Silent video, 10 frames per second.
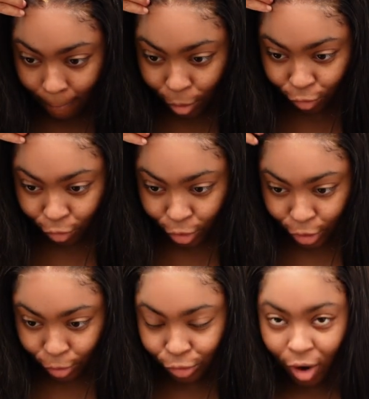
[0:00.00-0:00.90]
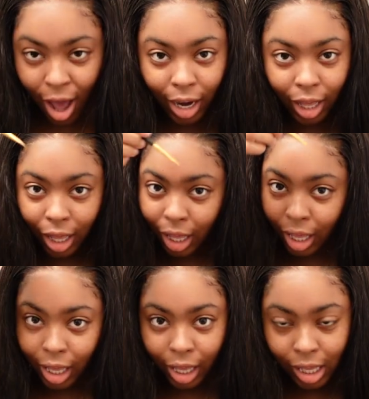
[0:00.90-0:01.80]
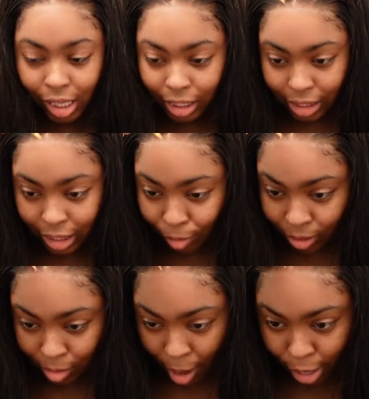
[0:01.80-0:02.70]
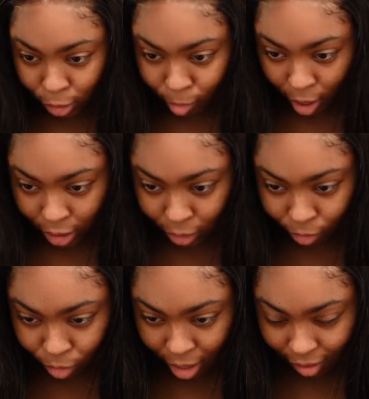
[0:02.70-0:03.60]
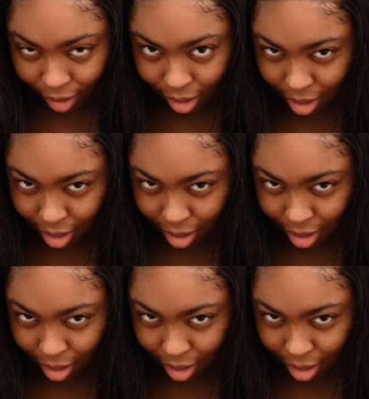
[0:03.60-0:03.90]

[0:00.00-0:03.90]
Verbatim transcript: before you try to see what somebody else's pockets want. You get